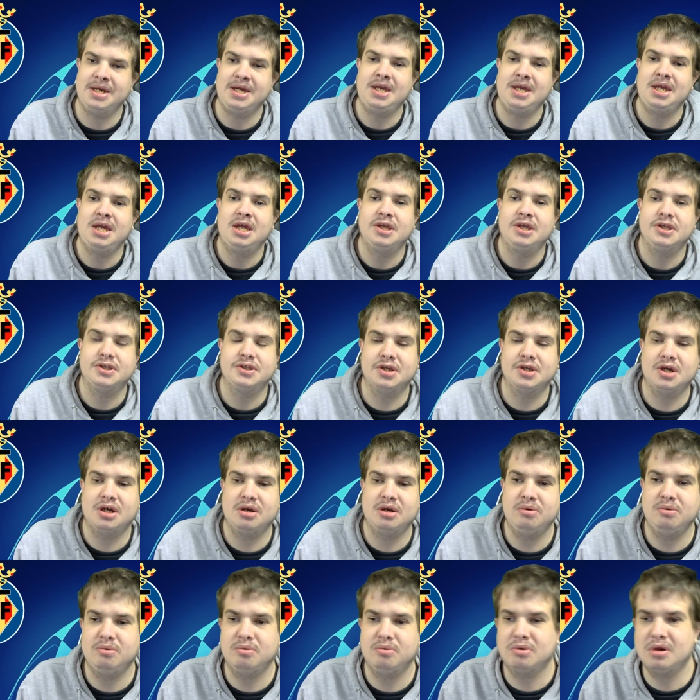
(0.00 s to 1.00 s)

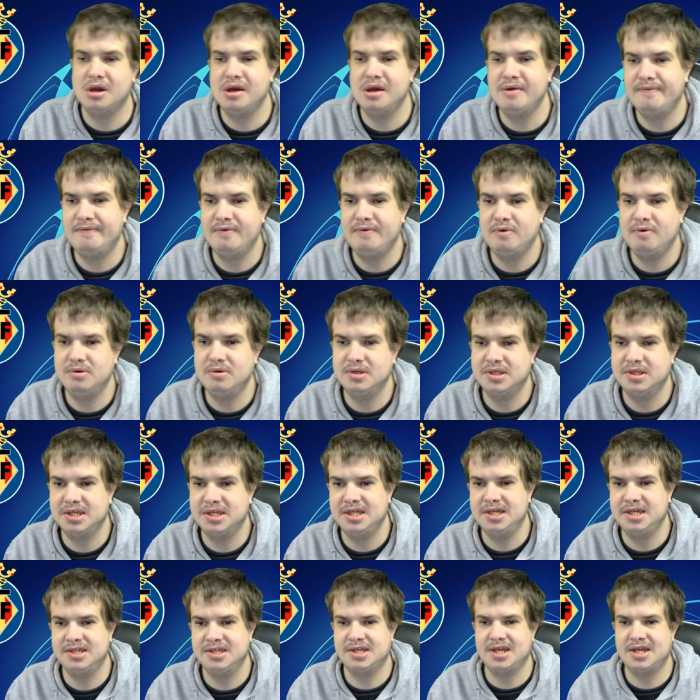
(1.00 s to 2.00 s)
So going forward to
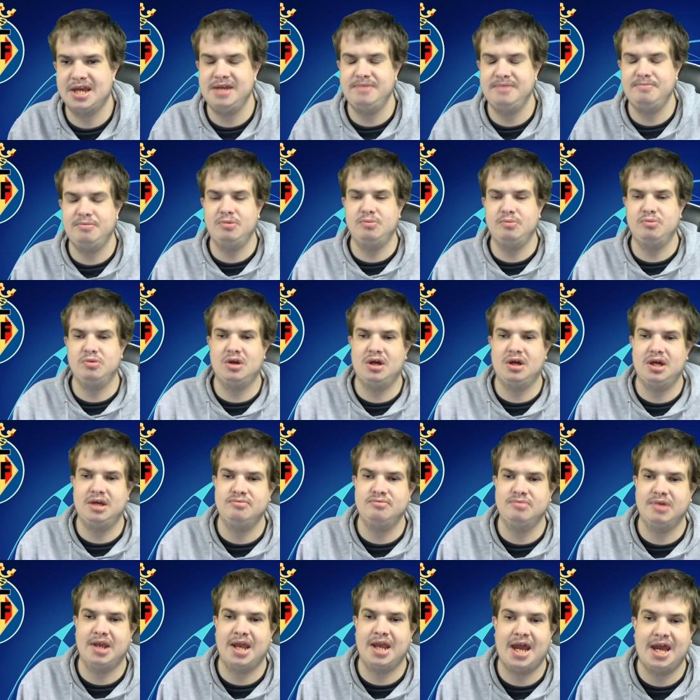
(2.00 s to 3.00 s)
this game, not
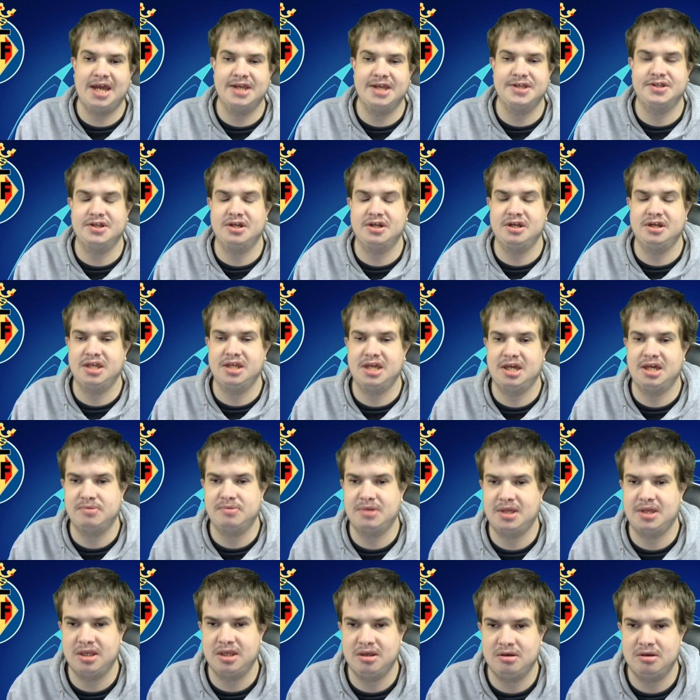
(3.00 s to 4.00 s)
only has turned out
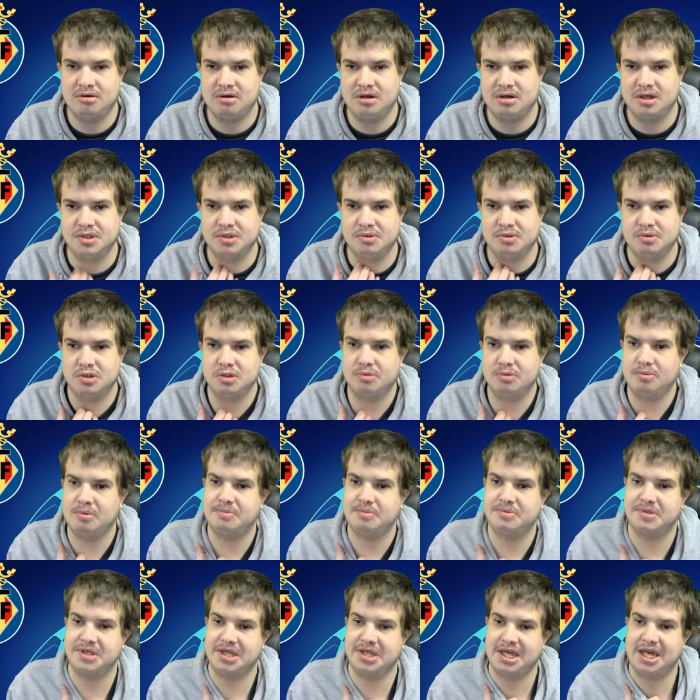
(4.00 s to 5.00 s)
that Newcastle job,
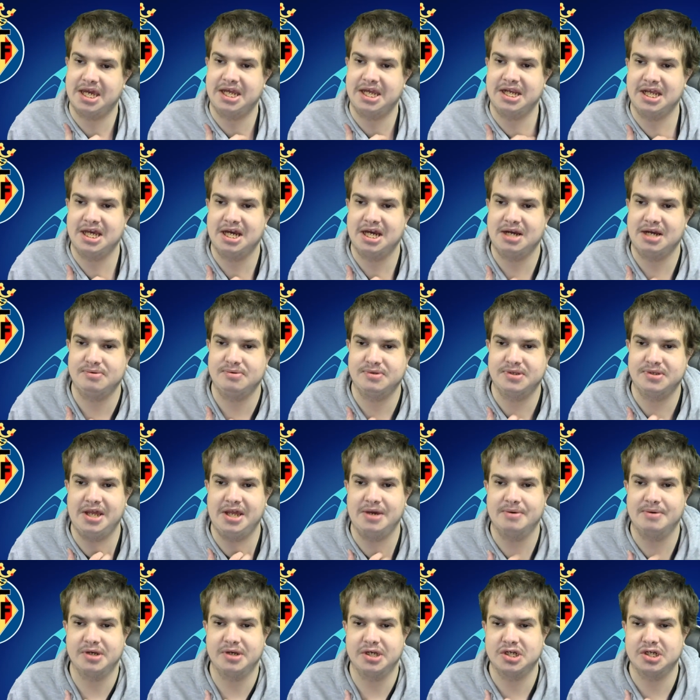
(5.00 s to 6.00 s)
obviously Eddie is
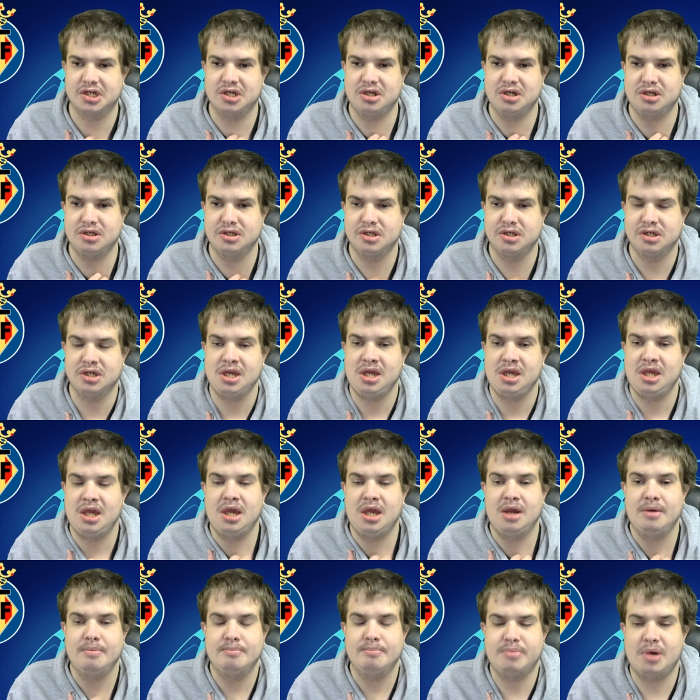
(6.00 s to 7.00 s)
now in charge,
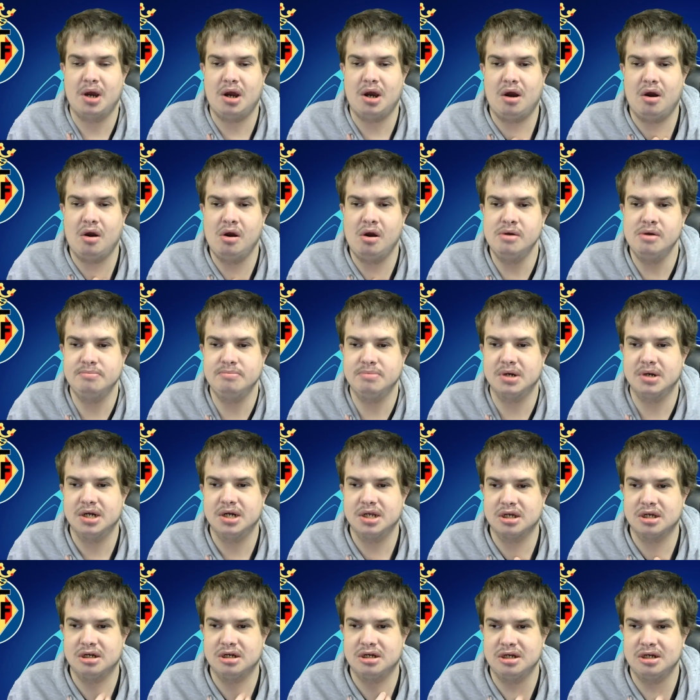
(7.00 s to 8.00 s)
but I'm going to
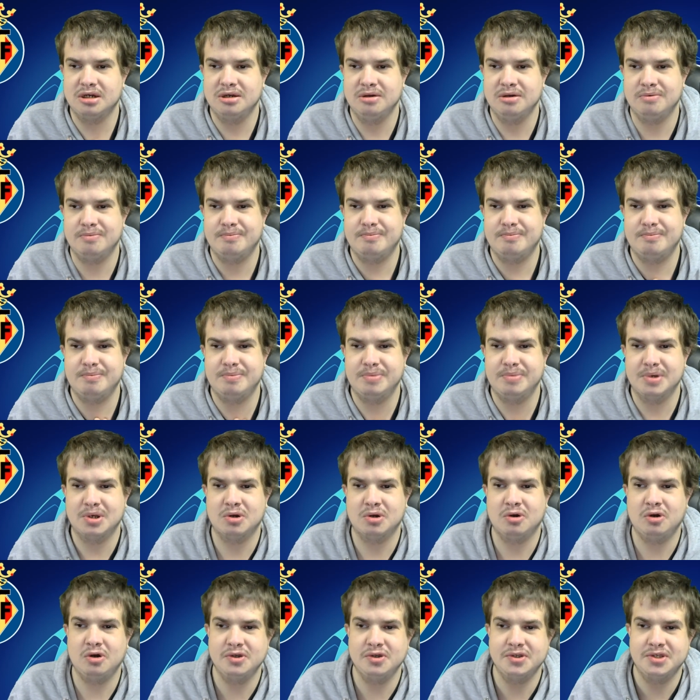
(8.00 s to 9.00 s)
go
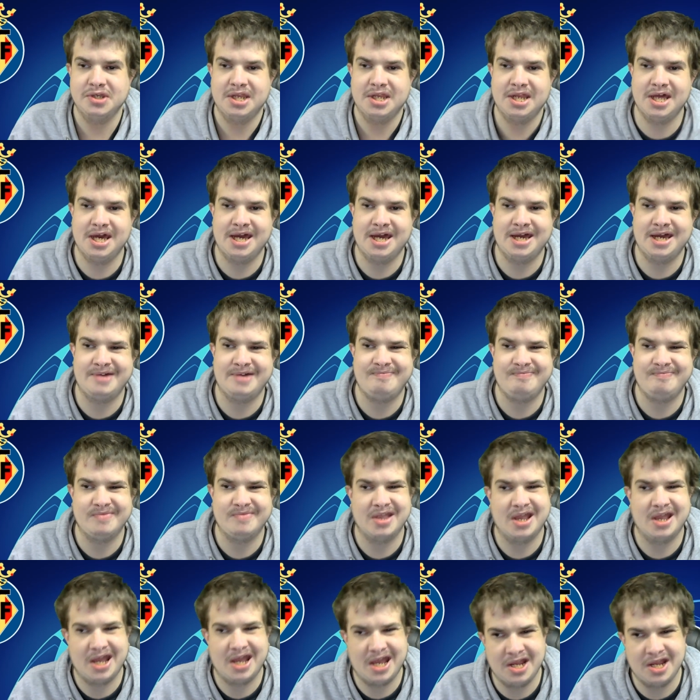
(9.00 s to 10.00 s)
because of that
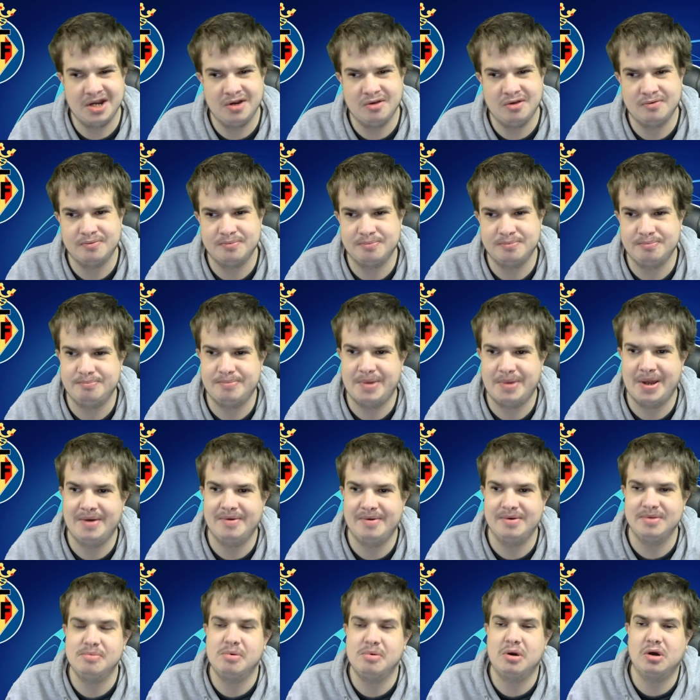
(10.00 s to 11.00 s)
and of
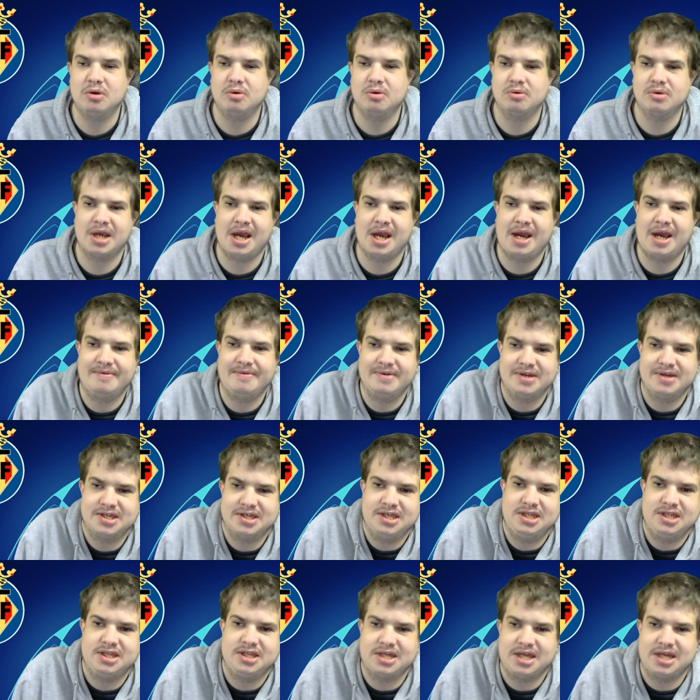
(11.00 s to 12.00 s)
probably Michael Carrick's
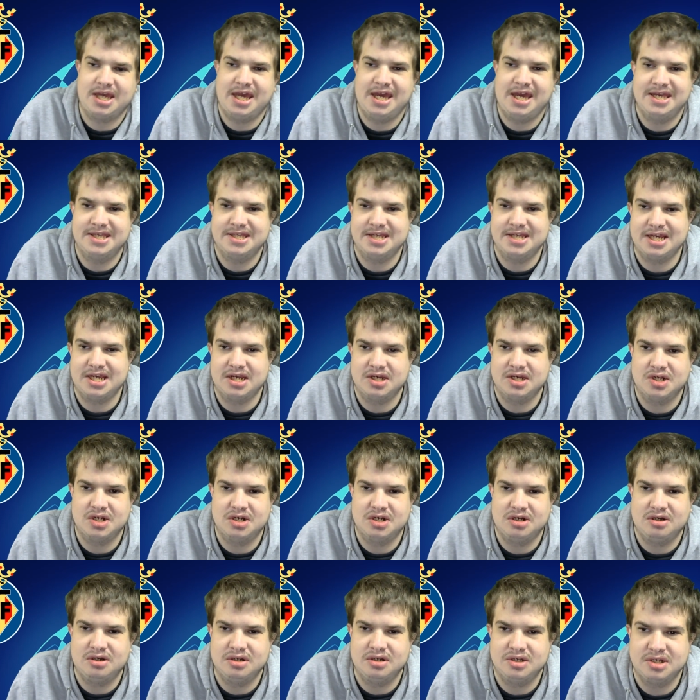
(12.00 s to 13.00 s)
mm-hmm. caretaker
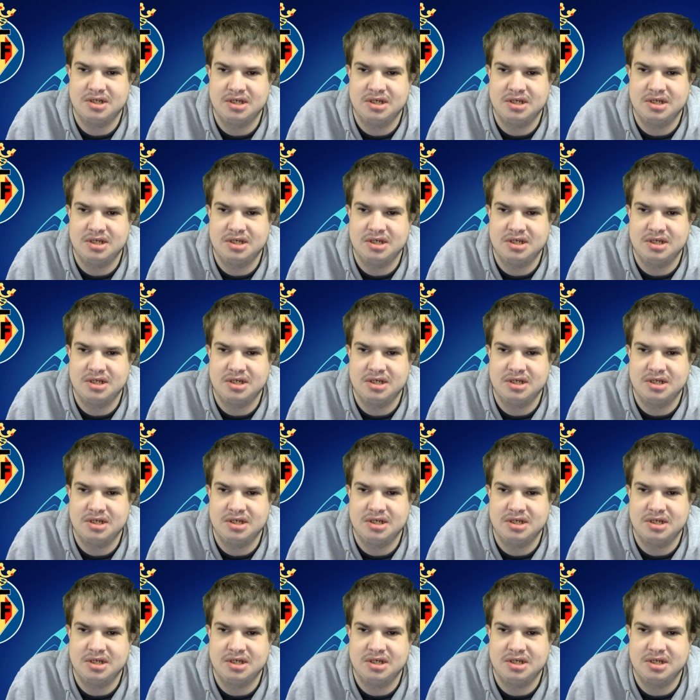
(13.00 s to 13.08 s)
charge.